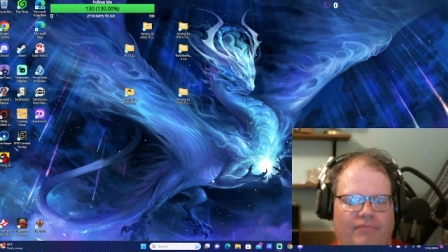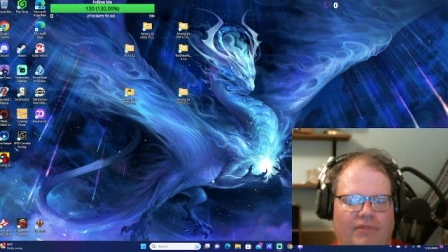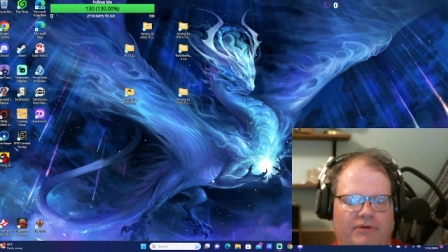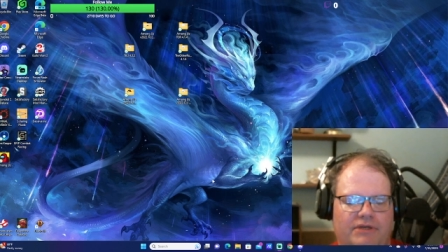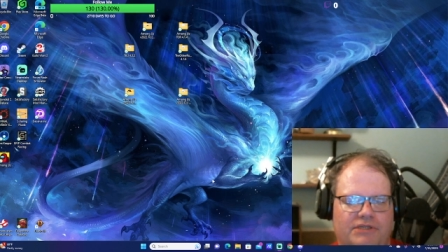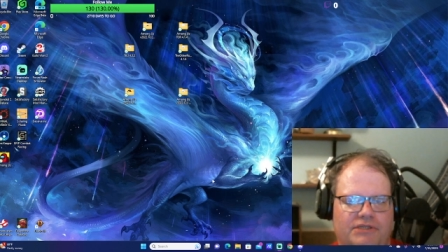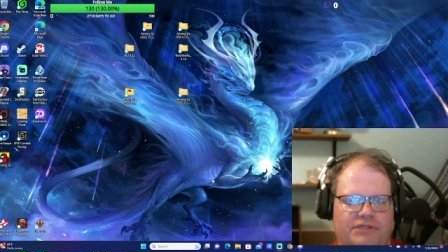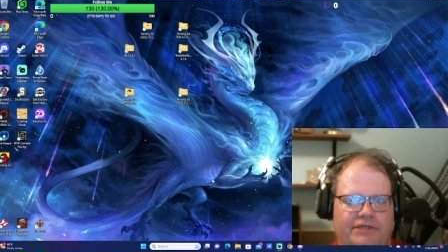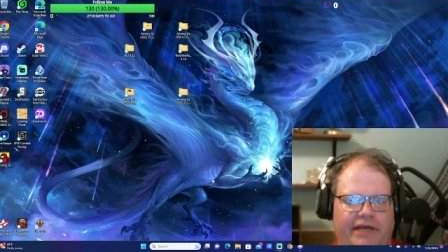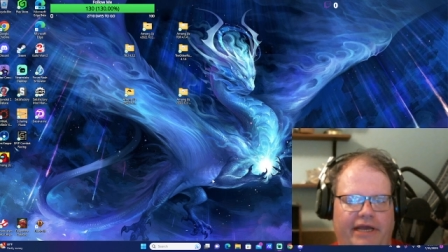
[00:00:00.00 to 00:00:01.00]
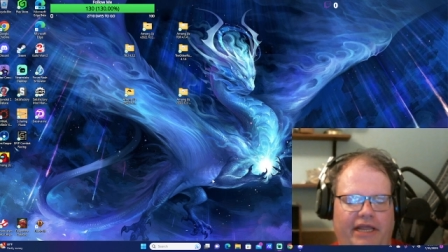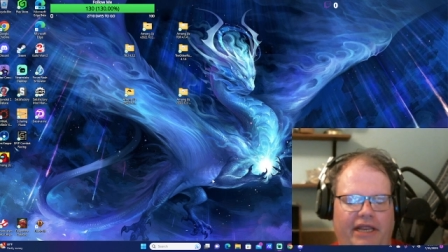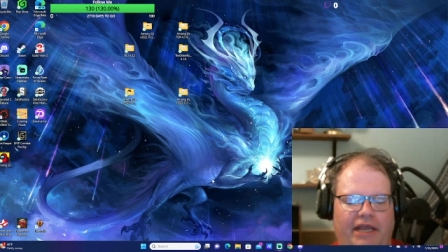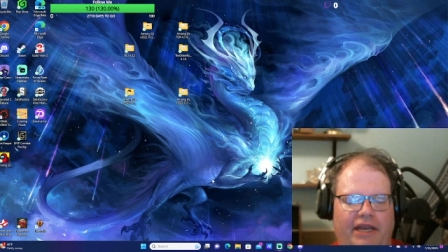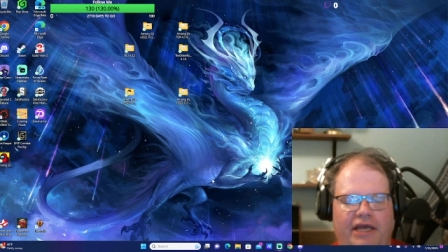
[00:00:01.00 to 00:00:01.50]
was eight
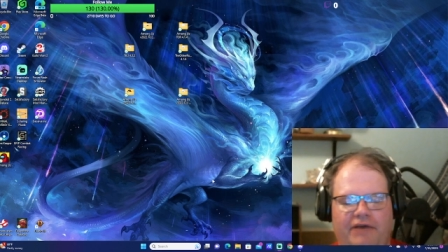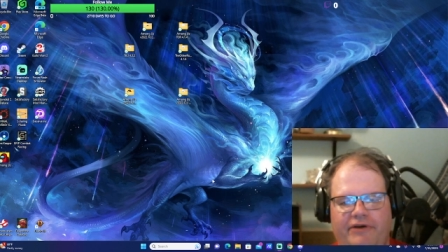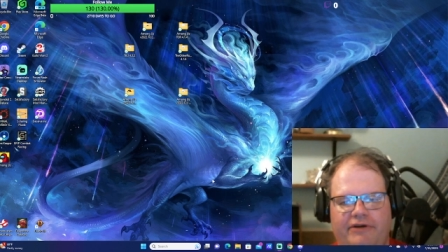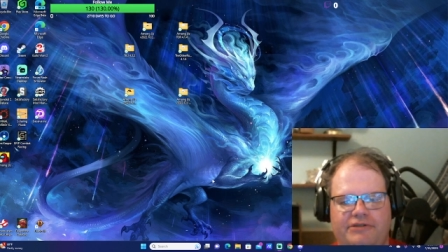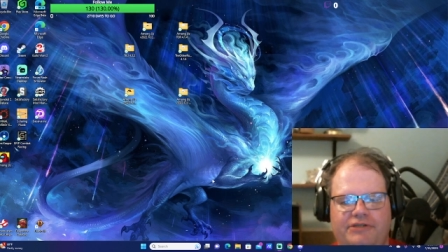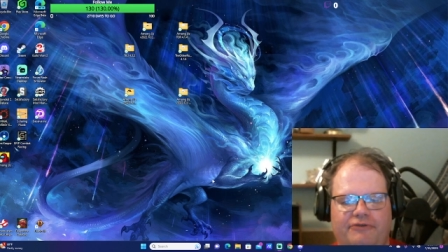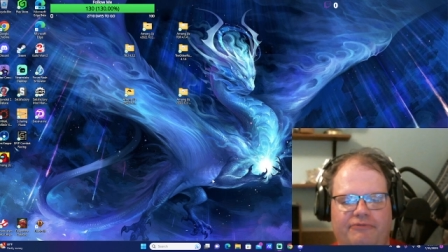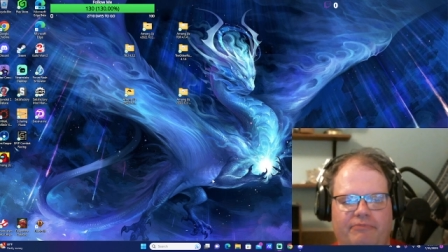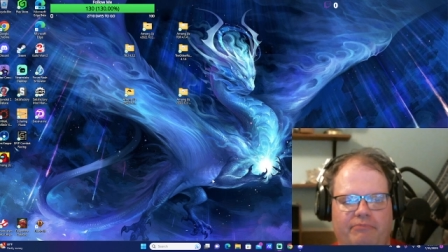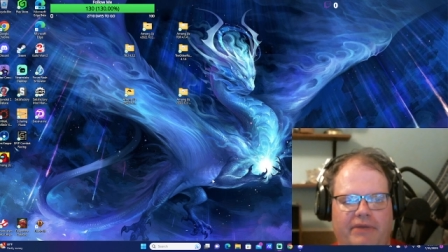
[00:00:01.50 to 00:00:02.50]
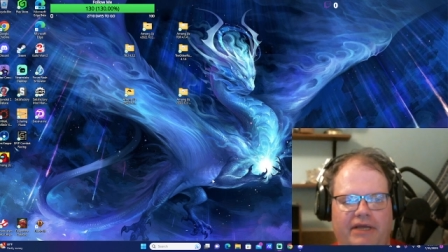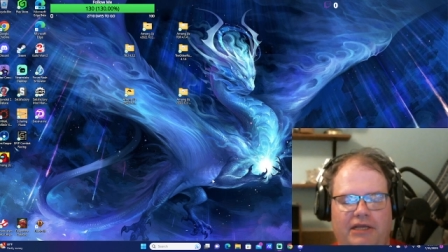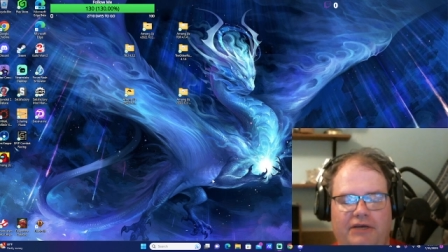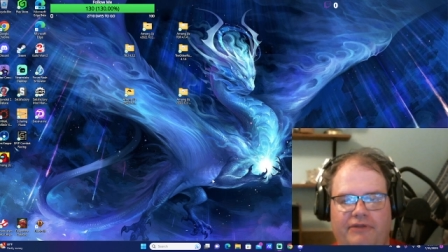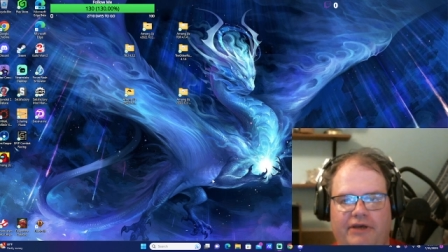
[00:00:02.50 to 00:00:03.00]
and a half hours of my
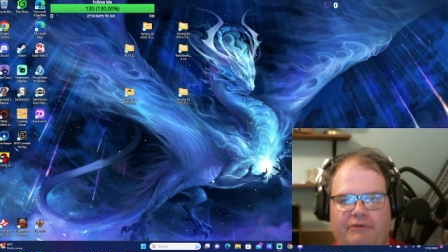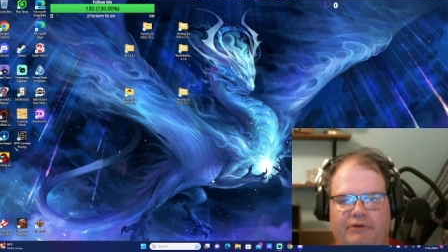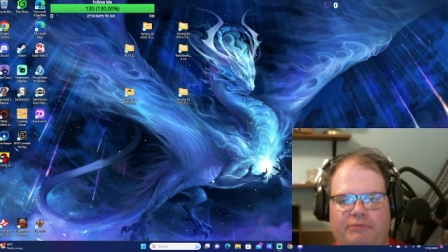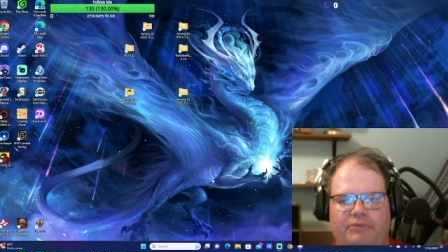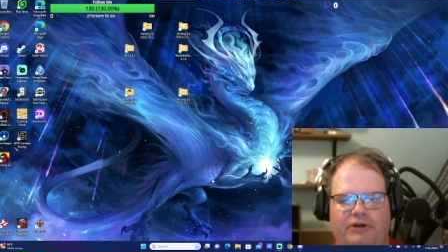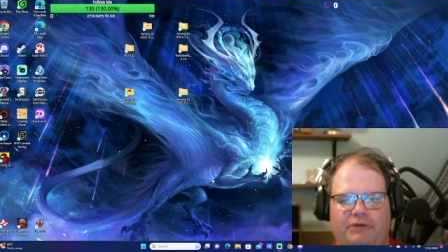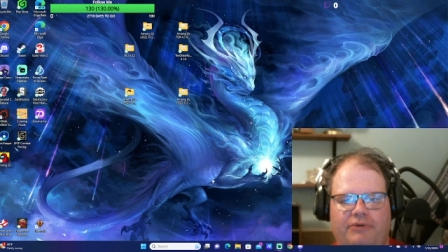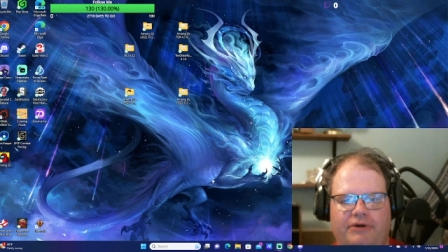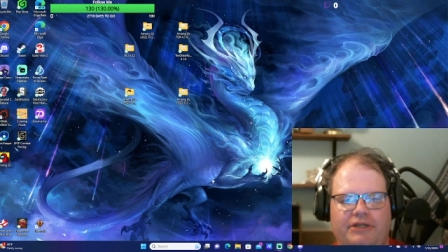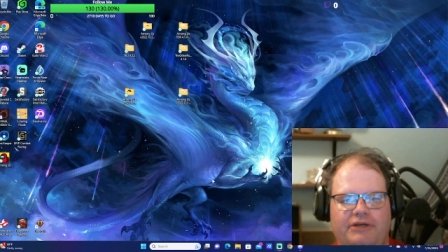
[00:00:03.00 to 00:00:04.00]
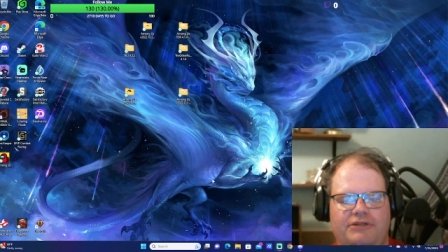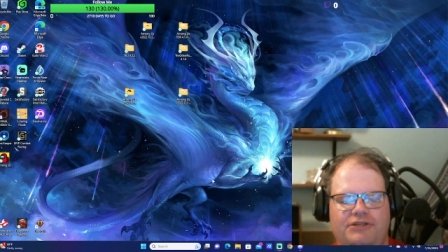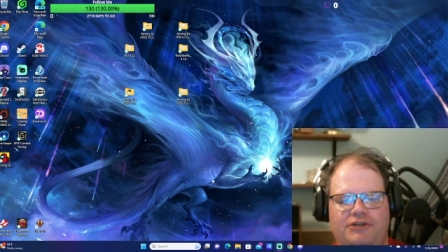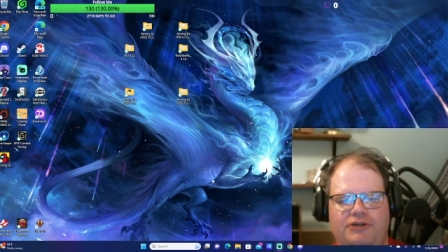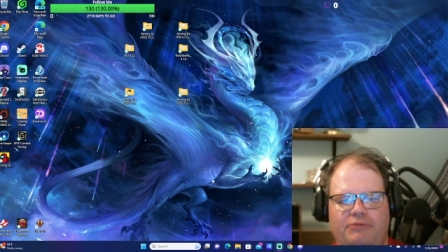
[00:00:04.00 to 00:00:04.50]
life that I would have put up on
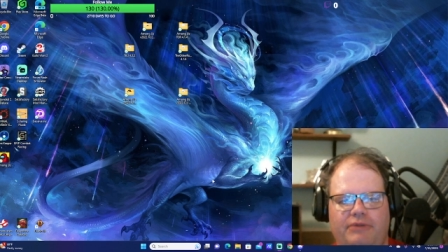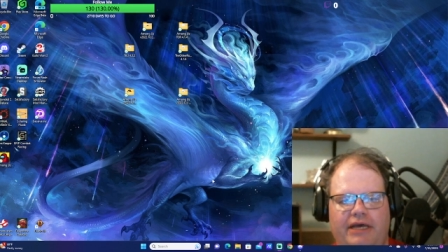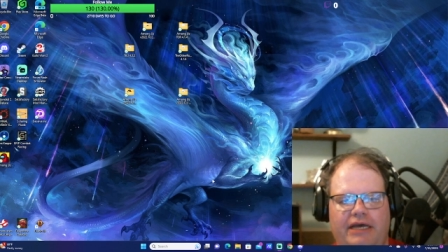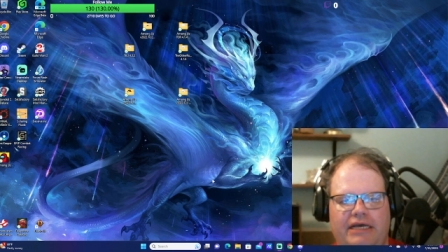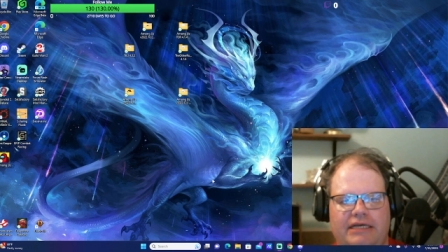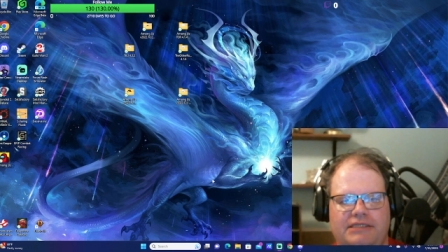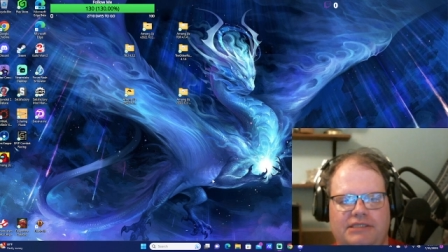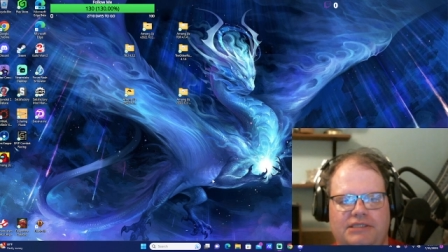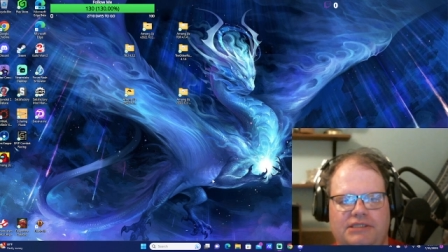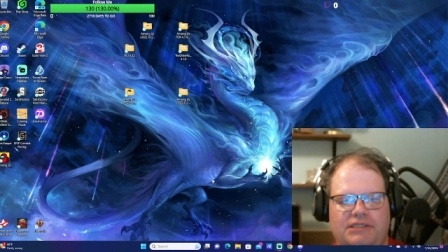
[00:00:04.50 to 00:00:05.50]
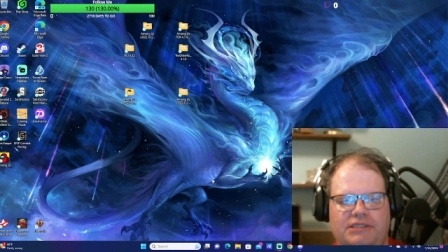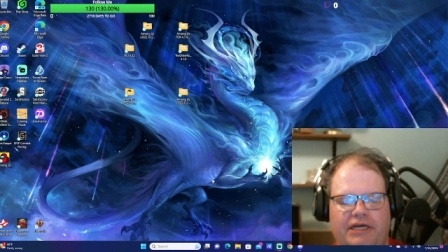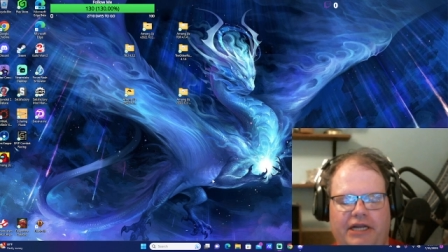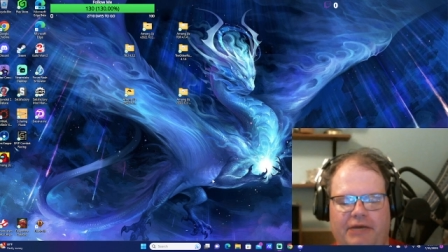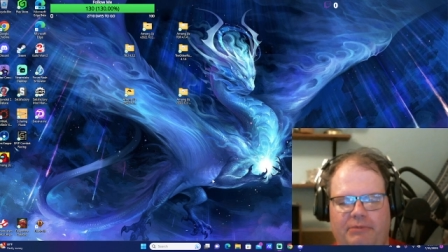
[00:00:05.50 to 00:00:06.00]
YouTube. That's not
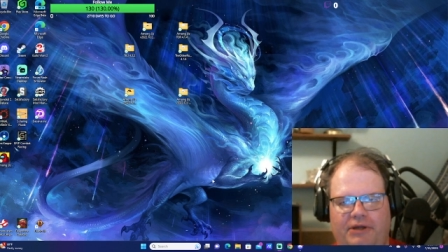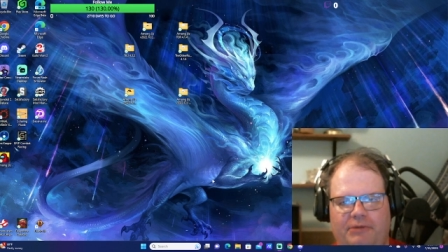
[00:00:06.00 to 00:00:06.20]
happening.